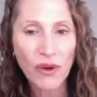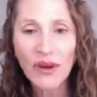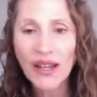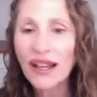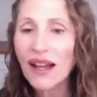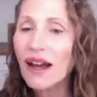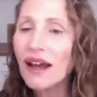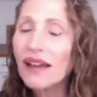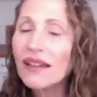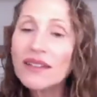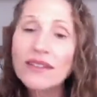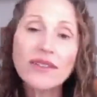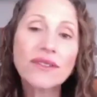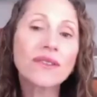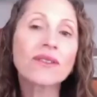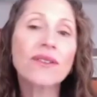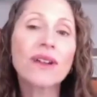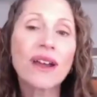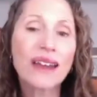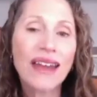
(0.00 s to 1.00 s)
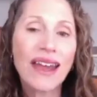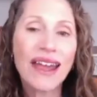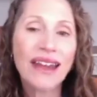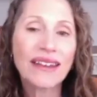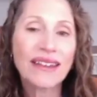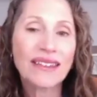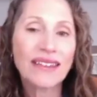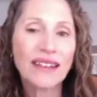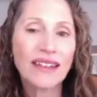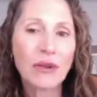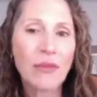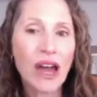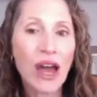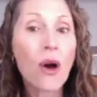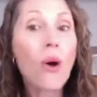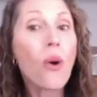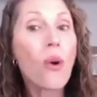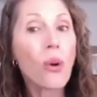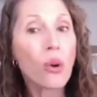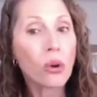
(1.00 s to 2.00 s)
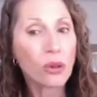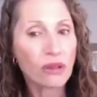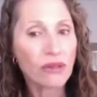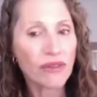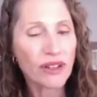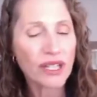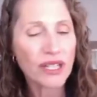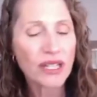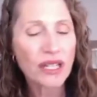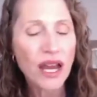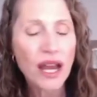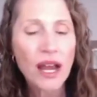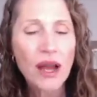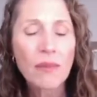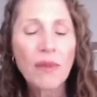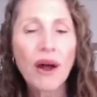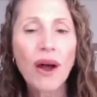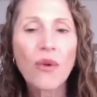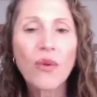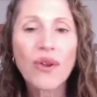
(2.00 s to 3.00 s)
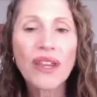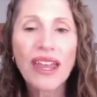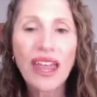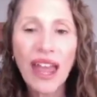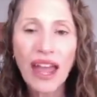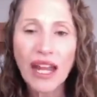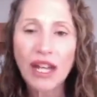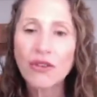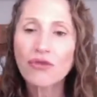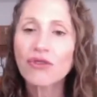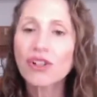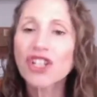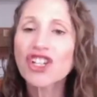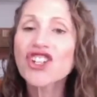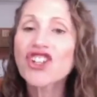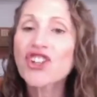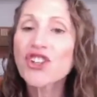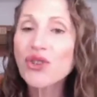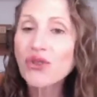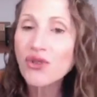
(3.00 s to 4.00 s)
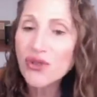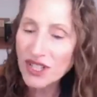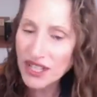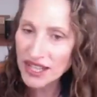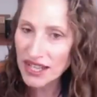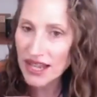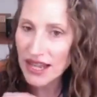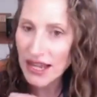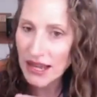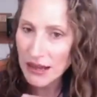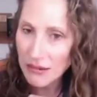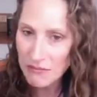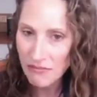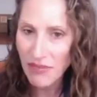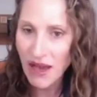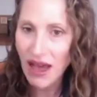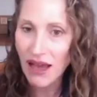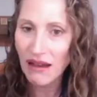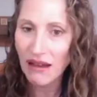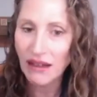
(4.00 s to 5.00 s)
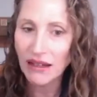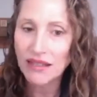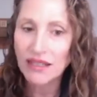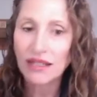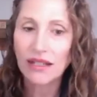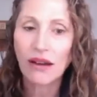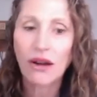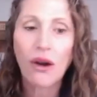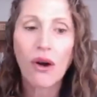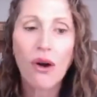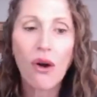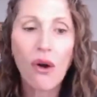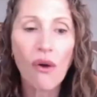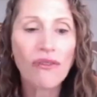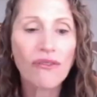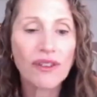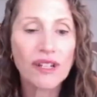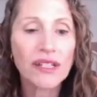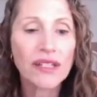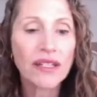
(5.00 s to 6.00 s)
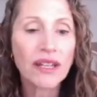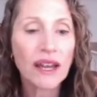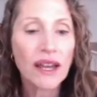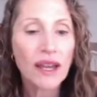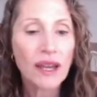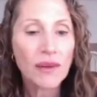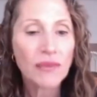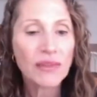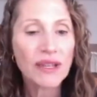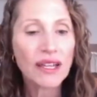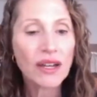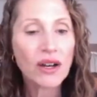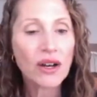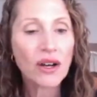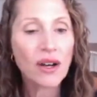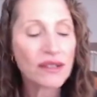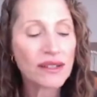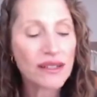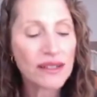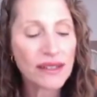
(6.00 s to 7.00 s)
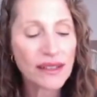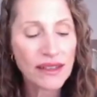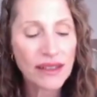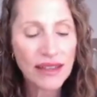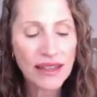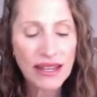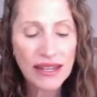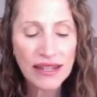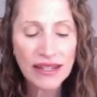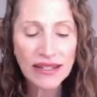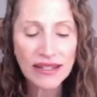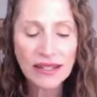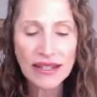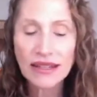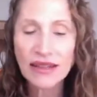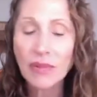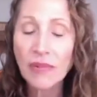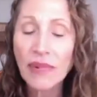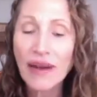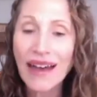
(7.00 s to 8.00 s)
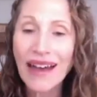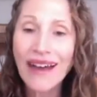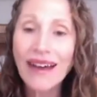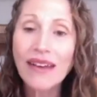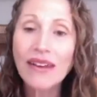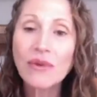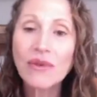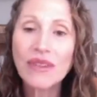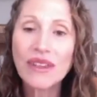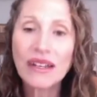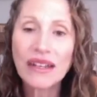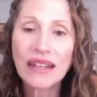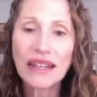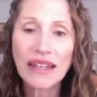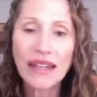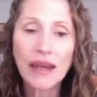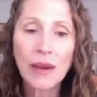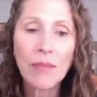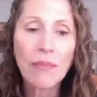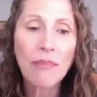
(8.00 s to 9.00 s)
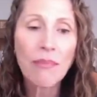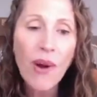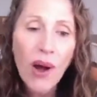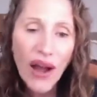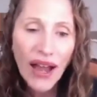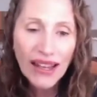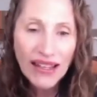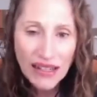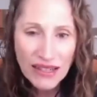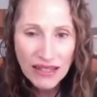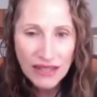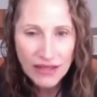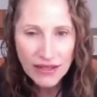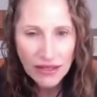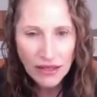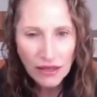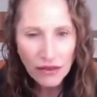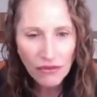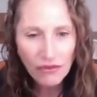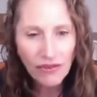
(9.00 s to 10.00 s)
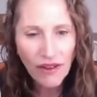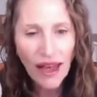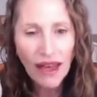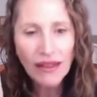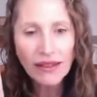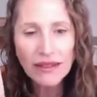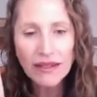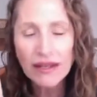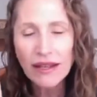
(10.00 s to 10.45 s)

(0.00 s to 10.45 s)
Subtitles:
We can't do anything about all of it, but we can reduce the impact of it because the powder within here binds to the fat,